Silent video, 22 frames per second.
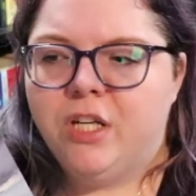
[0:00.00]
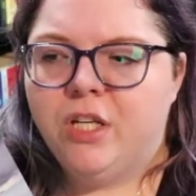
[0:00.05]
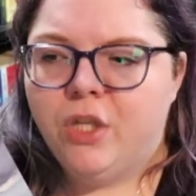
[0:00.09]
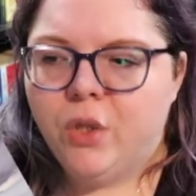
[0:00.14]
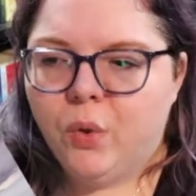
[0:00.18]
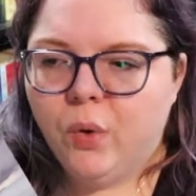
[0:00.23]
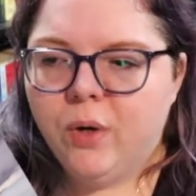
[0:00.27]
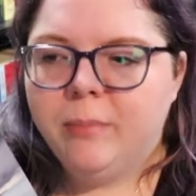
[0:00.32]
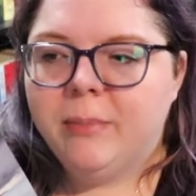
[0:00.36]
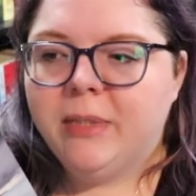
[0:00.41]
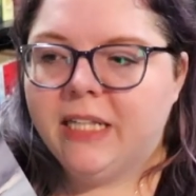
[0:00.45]

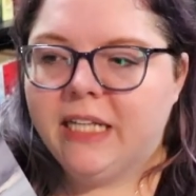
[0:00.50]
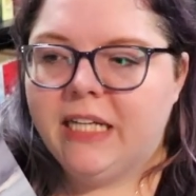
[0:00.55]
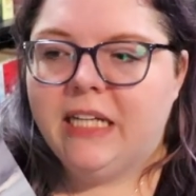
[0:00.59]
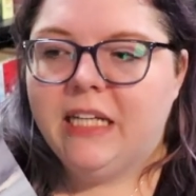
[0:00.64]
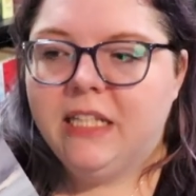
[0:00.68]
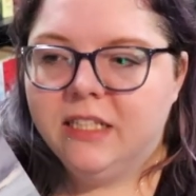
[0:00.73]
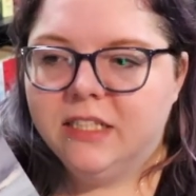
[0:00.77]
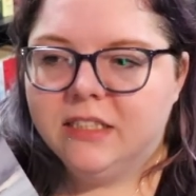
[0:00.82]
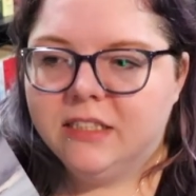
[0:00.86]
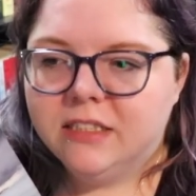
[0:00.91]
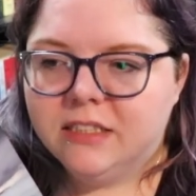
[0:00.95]

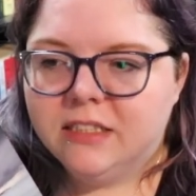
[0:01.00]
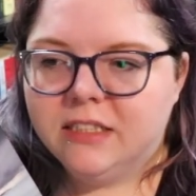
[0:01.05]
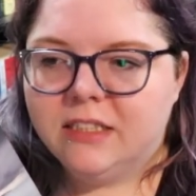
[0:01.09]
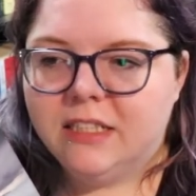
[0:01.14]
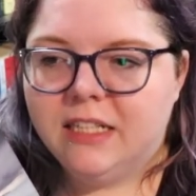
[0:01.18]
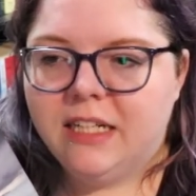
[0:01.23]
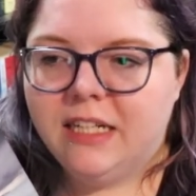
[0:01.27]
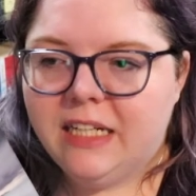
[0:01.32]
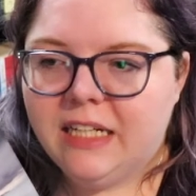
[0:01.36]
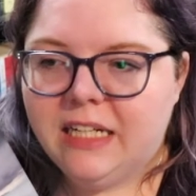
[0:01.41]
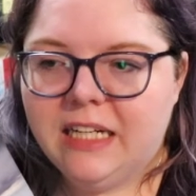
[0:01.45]
normally
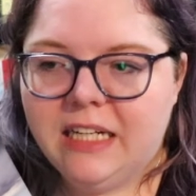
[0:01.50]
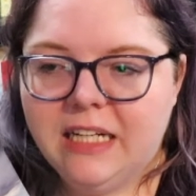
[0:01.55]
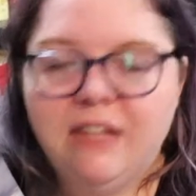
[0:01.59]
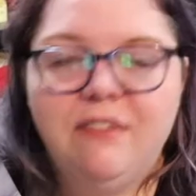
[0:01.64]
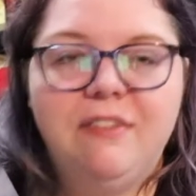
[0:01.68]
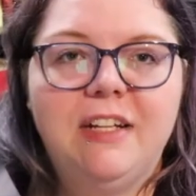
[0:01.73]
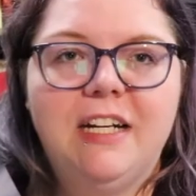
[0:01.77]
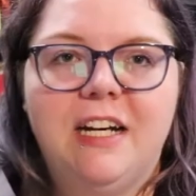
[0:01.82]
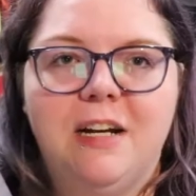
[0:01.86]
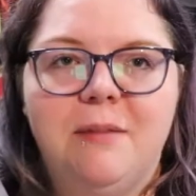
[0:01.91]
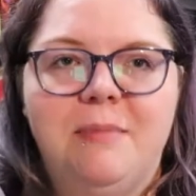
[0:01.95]

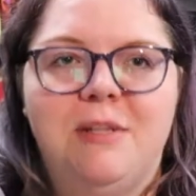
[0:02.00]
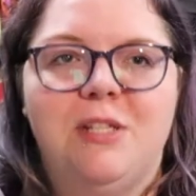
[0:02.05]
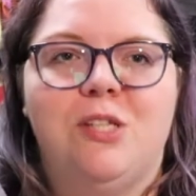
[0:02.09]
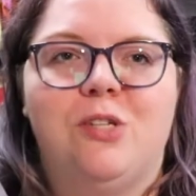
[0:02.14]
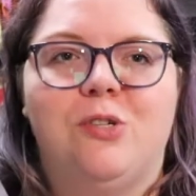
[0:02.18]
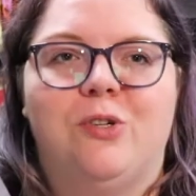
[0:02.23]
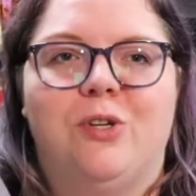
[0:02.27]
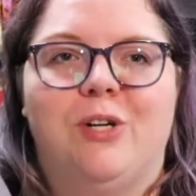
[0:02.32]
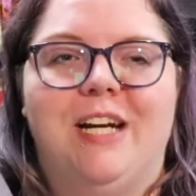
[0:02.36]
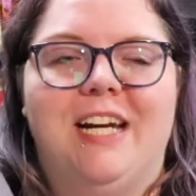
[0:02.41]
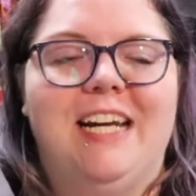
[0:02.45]
even in a
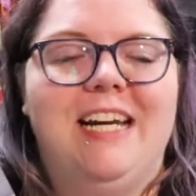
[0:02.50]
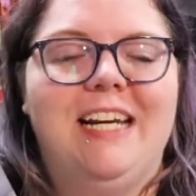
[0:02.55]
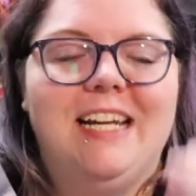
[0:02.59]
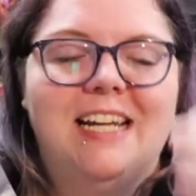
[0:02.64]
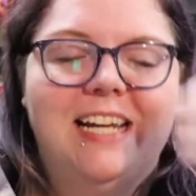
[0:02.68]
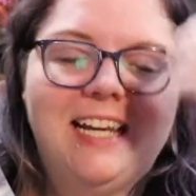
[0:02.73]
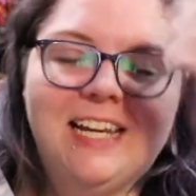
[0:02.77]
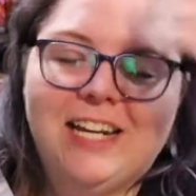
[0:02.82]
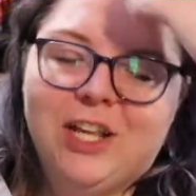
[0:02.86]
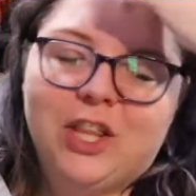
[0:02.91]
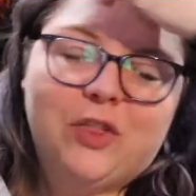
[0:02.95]
mystery
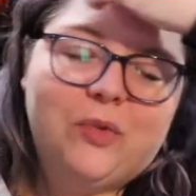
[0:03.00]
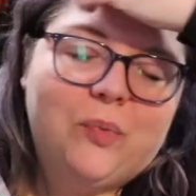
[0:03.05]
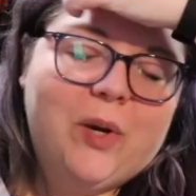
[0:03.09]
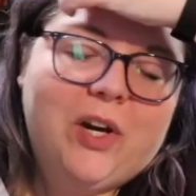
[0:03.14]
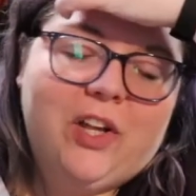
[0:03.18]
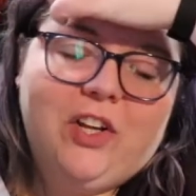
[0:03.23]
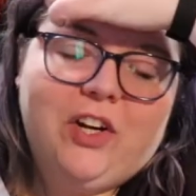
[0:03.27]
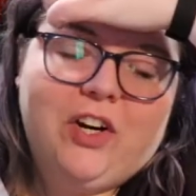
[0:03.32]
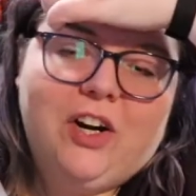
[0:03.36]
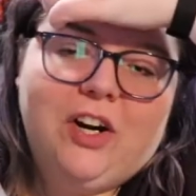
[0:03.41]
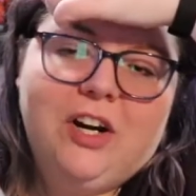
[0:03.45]
in a
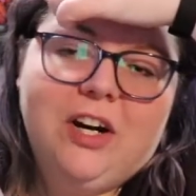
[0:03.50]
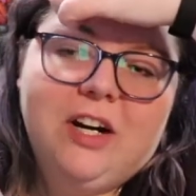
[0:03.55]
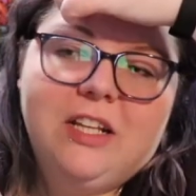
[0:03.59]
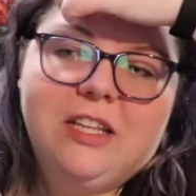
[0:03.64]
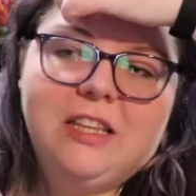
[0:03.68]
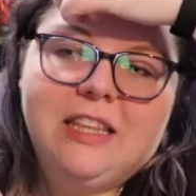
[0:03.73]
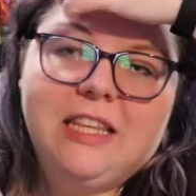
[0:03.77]
thriller